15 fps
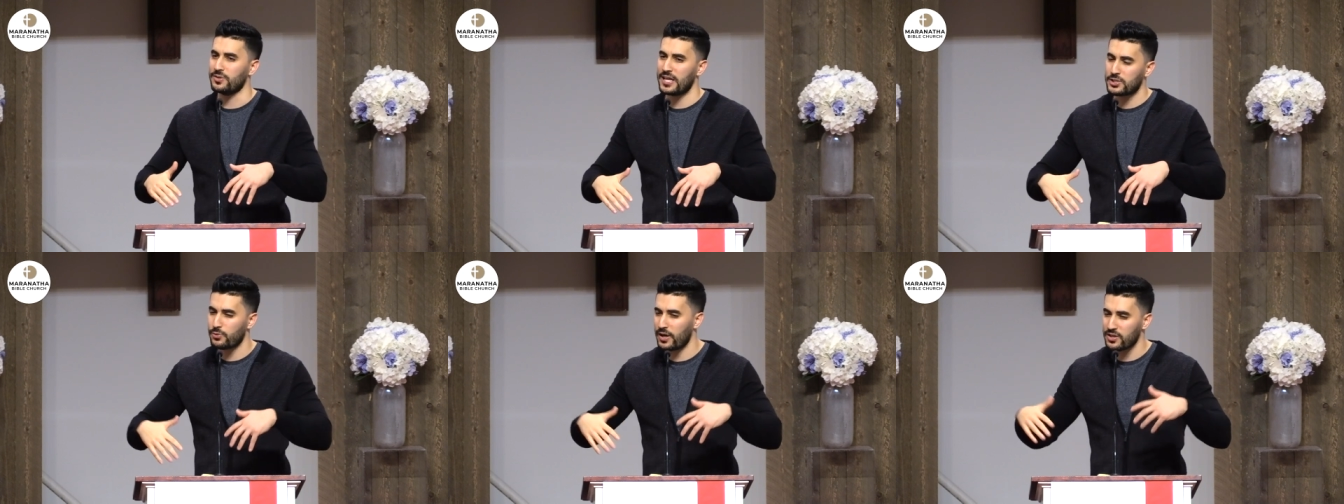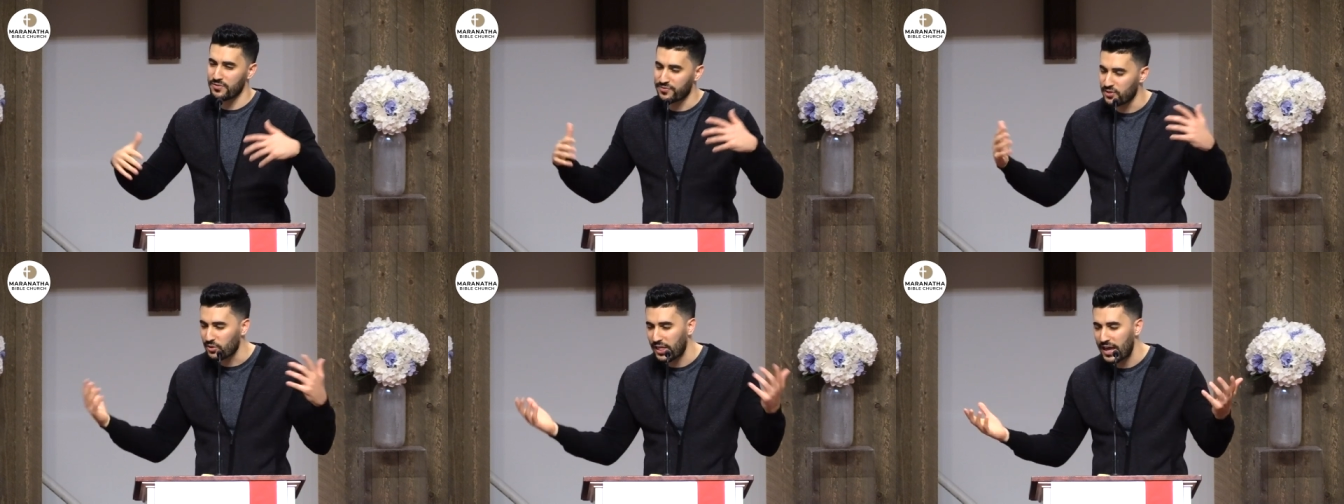That's why you
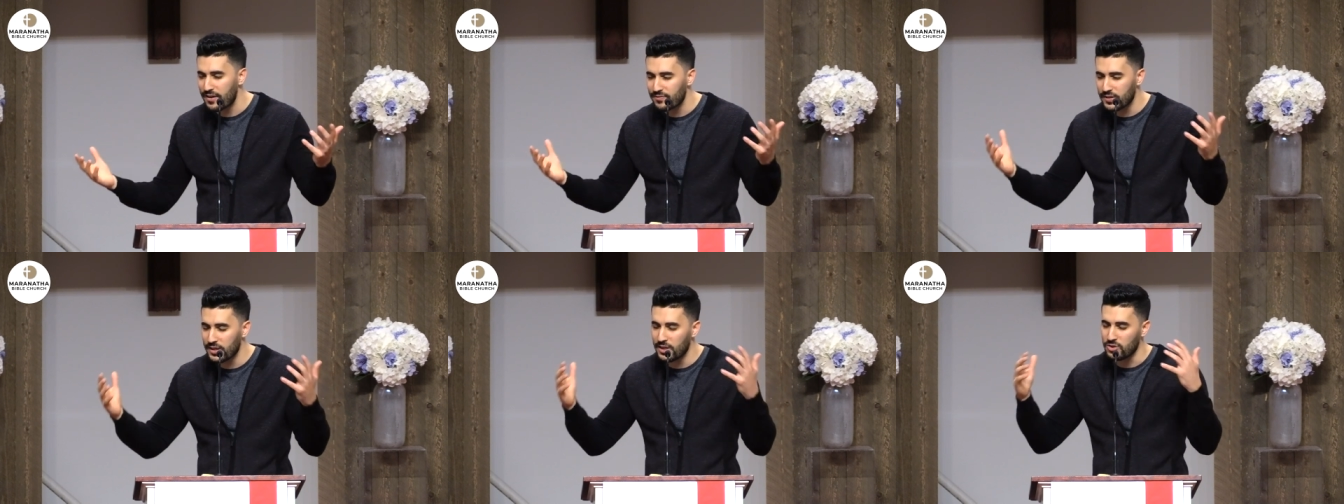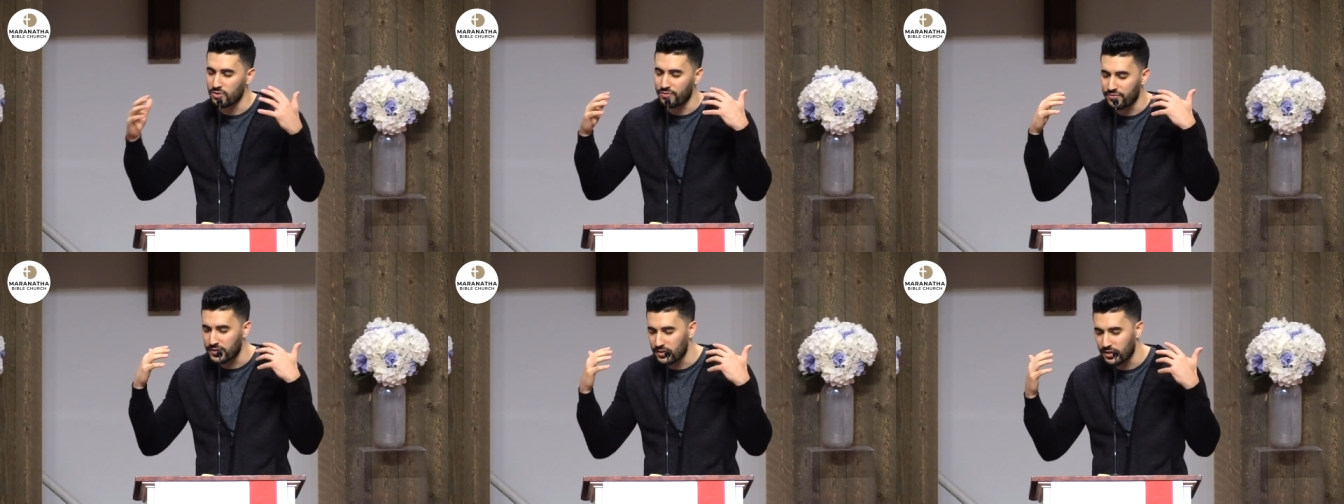feel heavy and
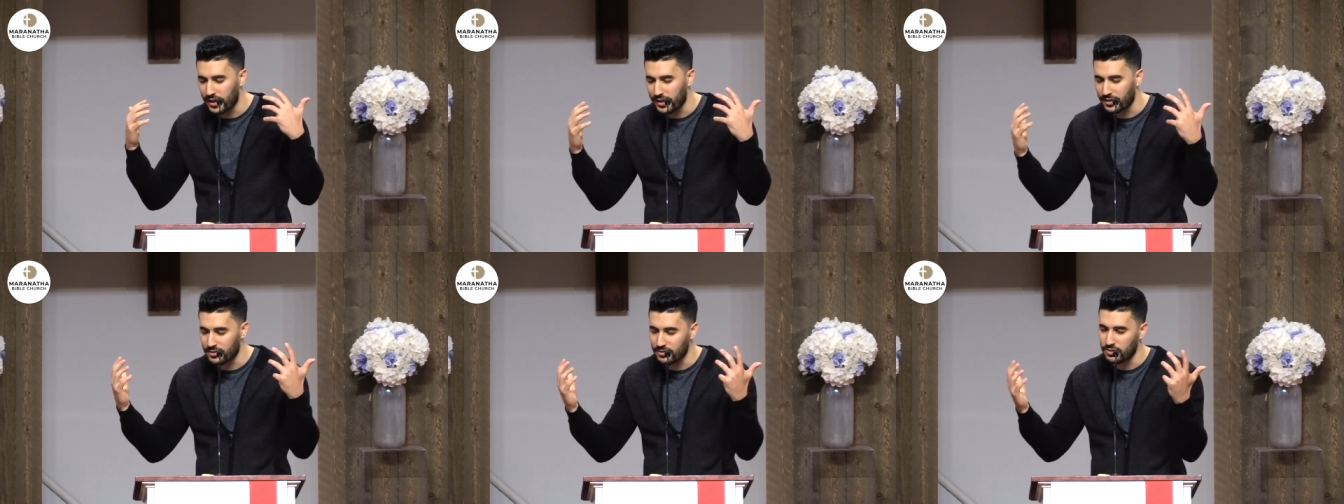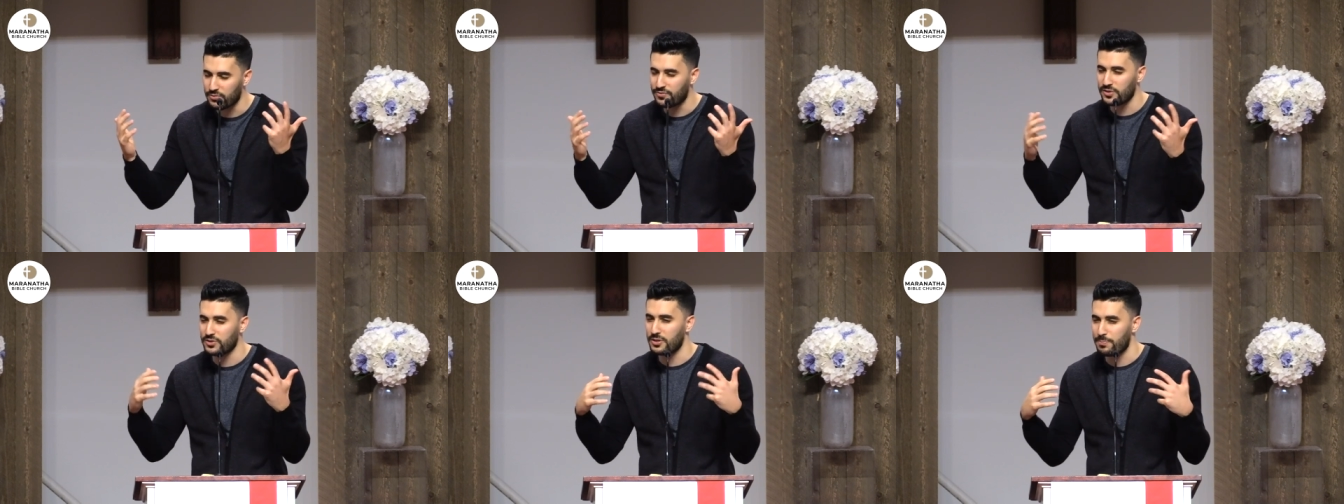you feel like you
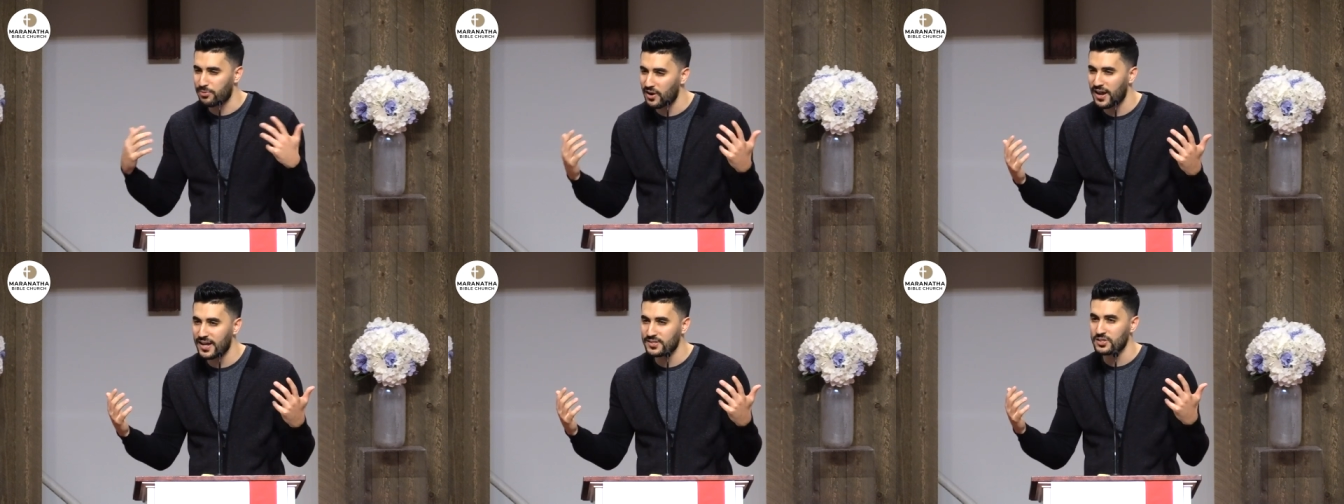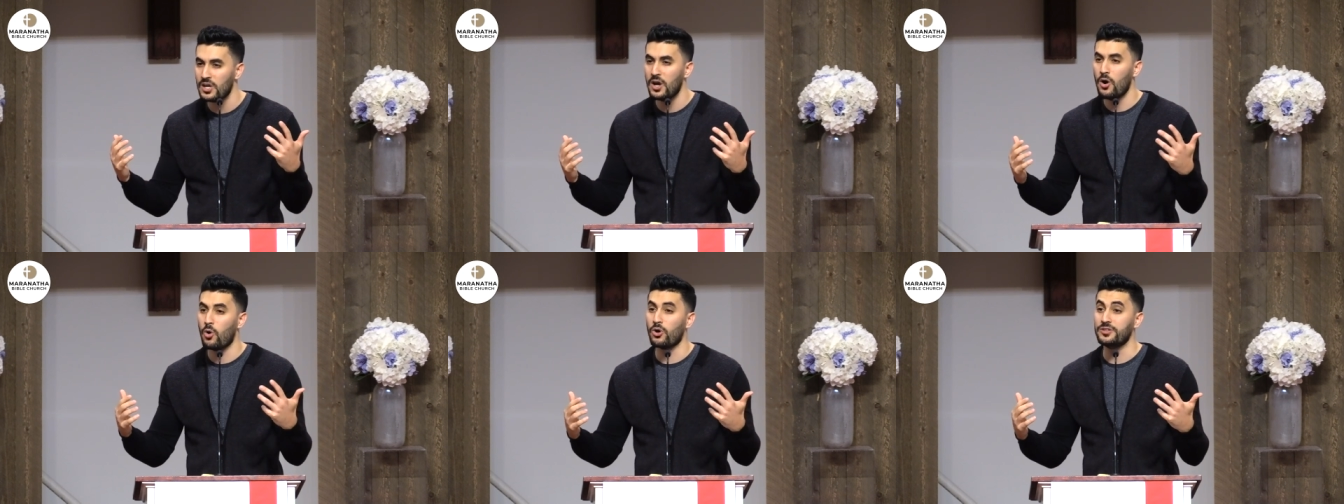feel depressed,
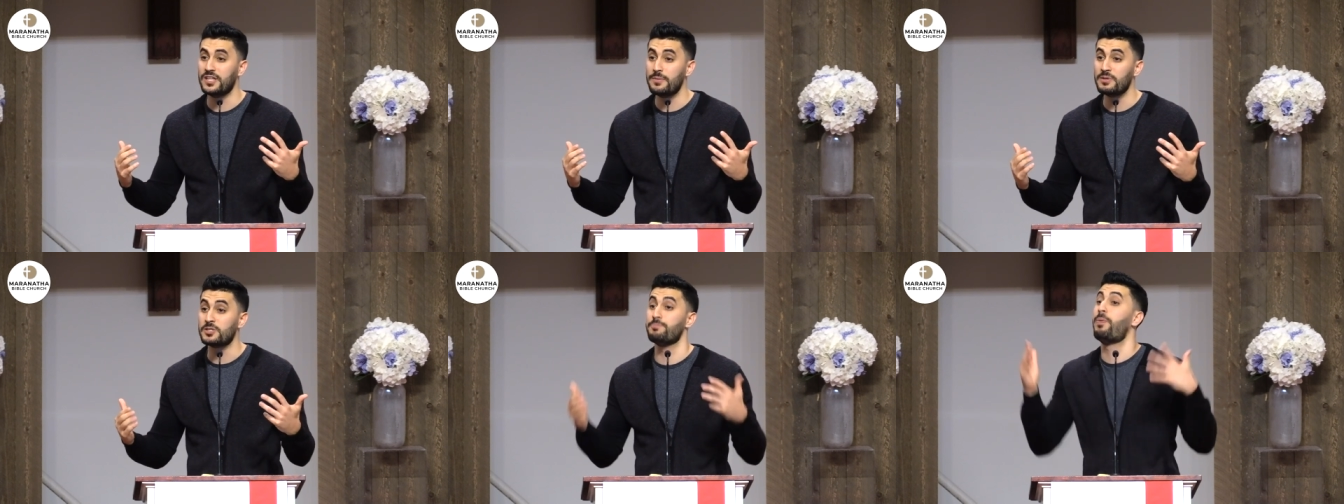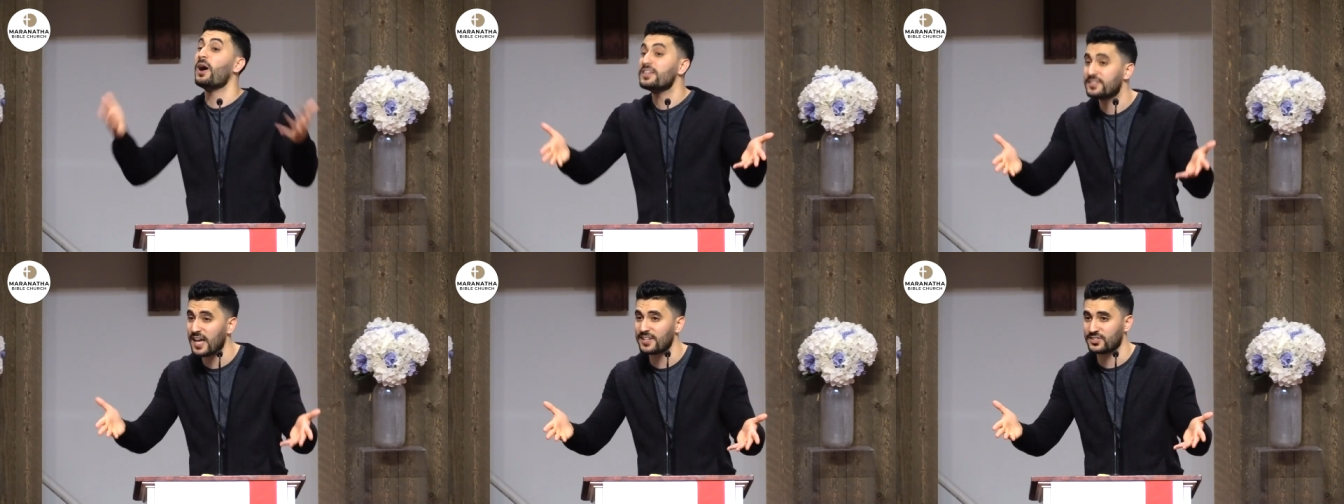or demons
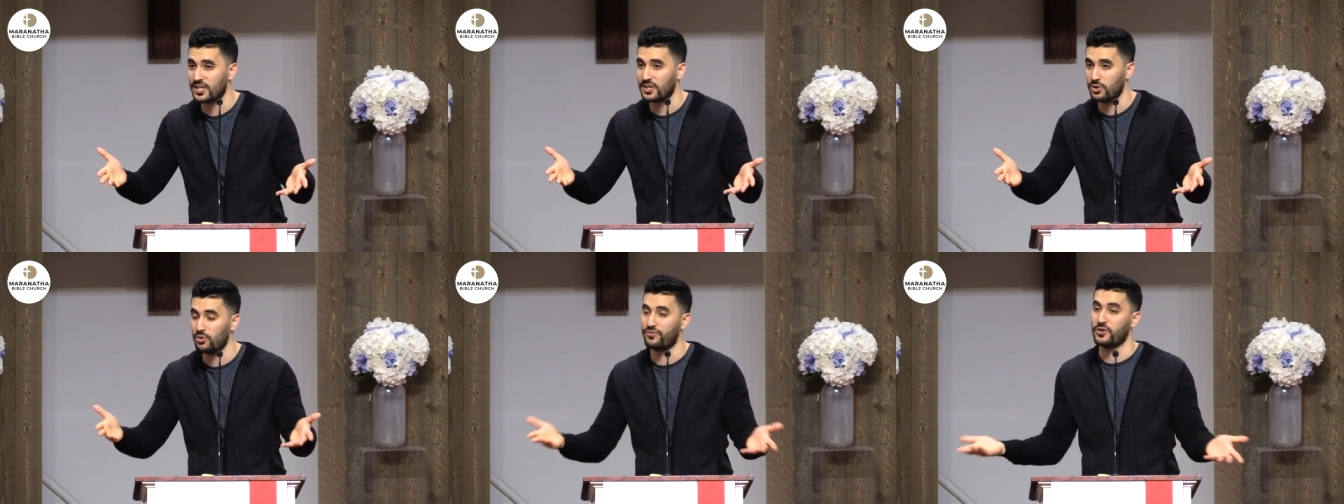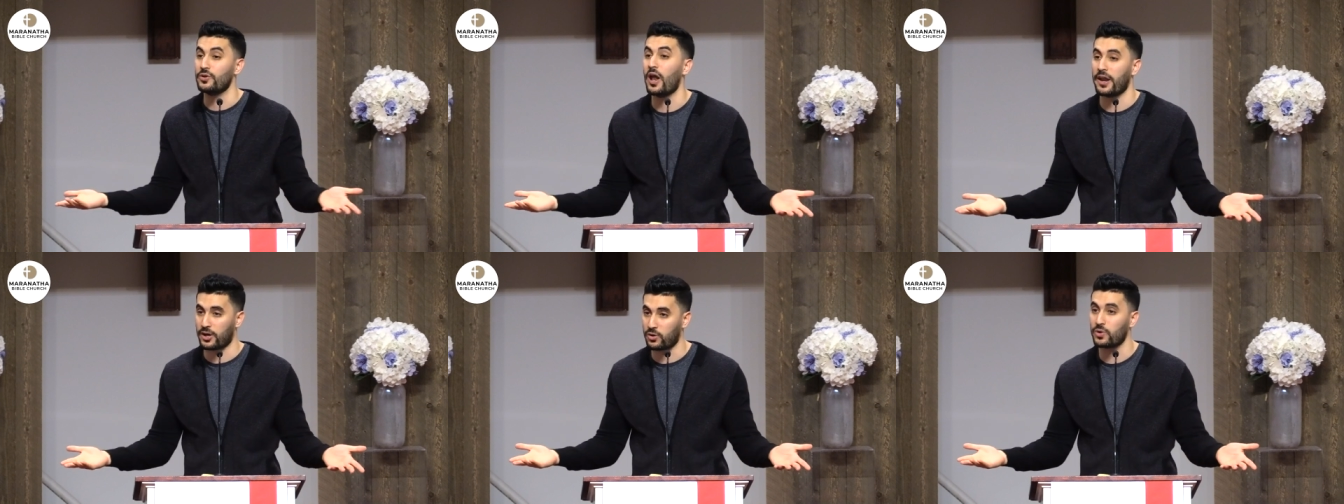possessing you if you're
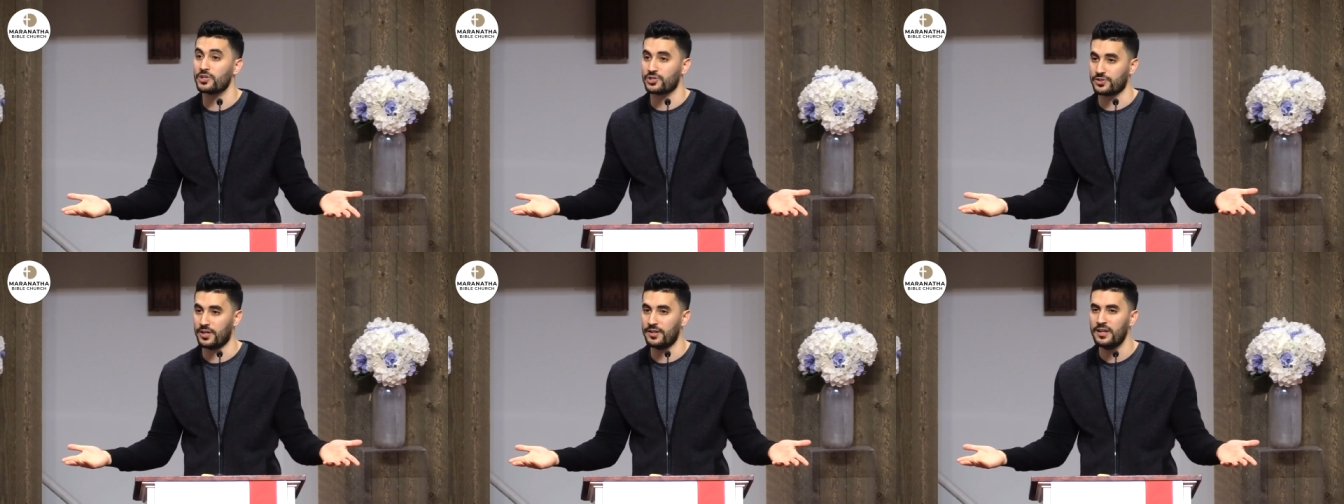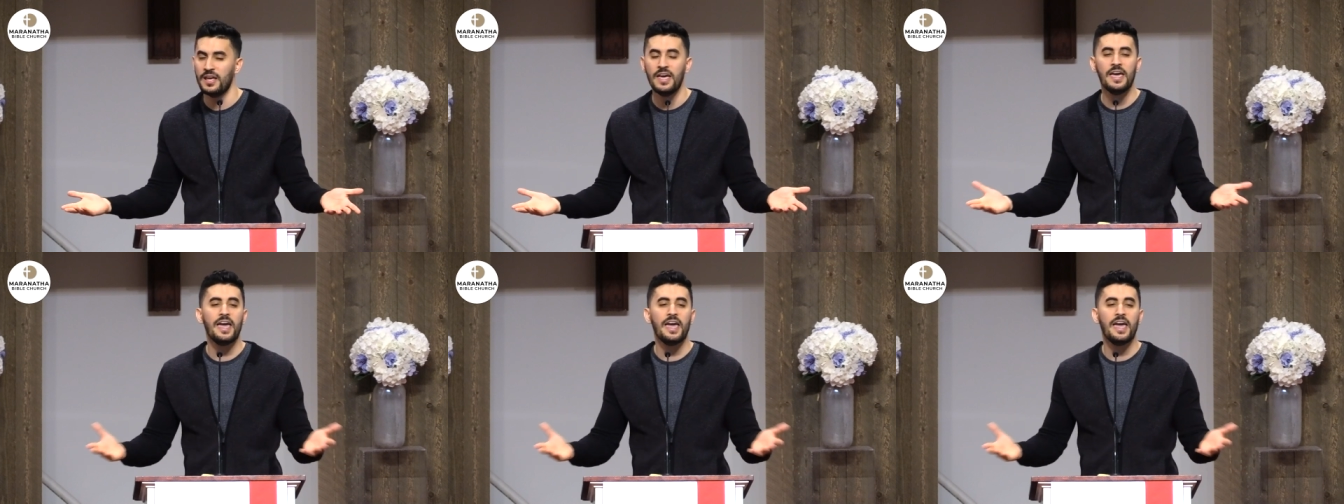not a Christian.